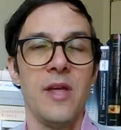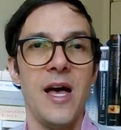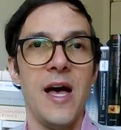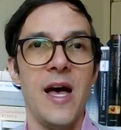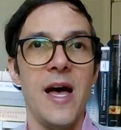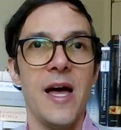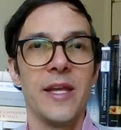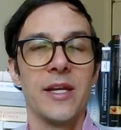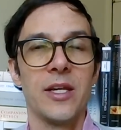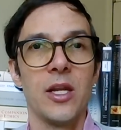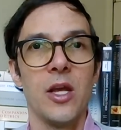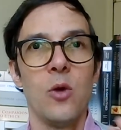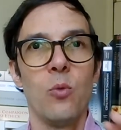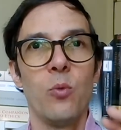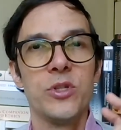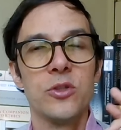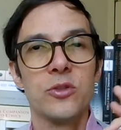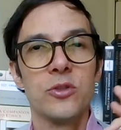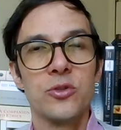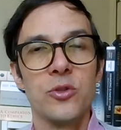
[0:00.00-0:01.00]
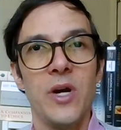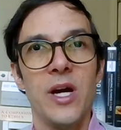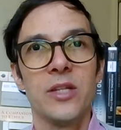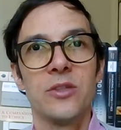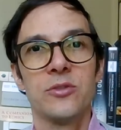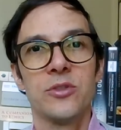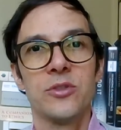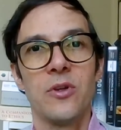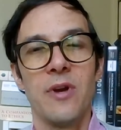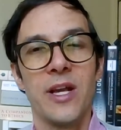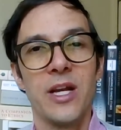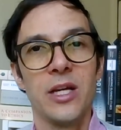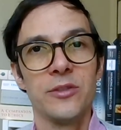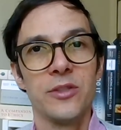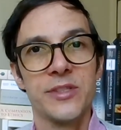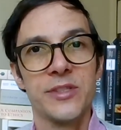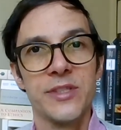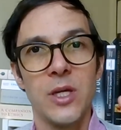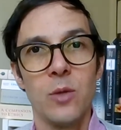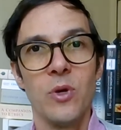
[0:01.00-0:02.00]
And we should try to sort of like
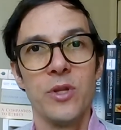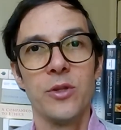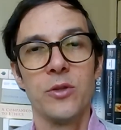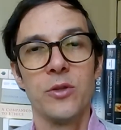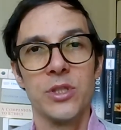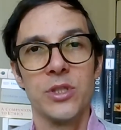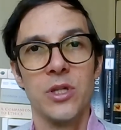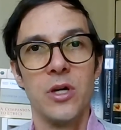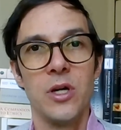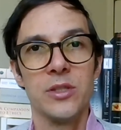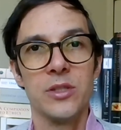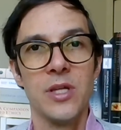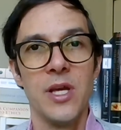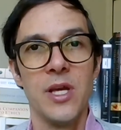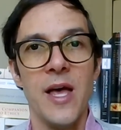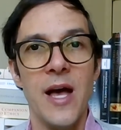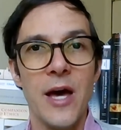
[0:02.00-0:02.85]
understand what those are.